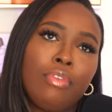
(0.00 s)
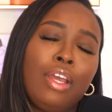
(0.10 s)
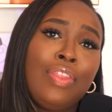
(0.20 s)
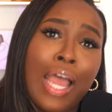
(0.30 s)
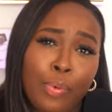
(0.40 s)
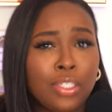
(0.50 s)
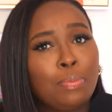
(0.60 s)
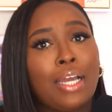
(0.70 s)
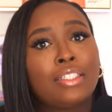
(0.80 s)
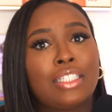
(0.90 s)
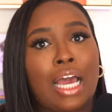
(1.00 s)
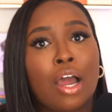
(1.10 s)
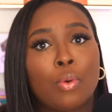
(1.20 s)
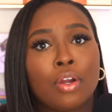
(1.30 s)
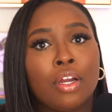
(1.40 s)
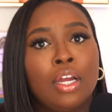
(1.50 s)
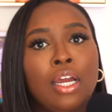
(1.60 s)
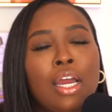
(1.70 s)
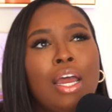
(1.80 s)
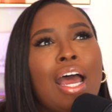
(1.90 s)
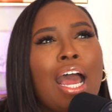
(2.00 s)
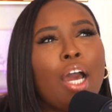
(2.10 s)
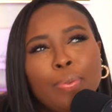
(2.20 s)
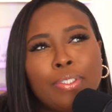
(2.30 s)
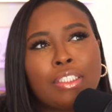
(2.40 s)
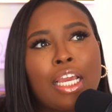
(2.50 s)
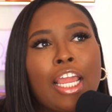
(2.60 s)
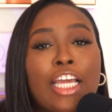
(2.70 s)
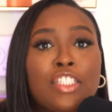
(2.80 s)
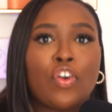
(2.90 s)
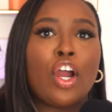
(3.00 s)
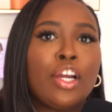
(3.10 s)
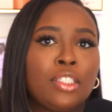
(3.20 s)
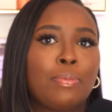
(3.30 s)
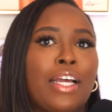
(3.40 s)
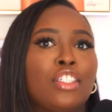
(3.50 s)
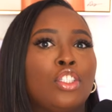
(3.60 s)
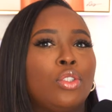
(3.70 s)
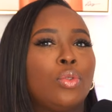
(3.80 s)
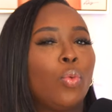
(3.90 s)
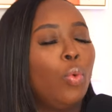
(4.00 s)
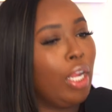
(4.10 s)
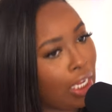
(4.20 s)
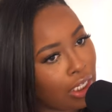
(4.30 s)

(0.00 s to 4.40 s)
that was my sour. I will say, as far as my sweet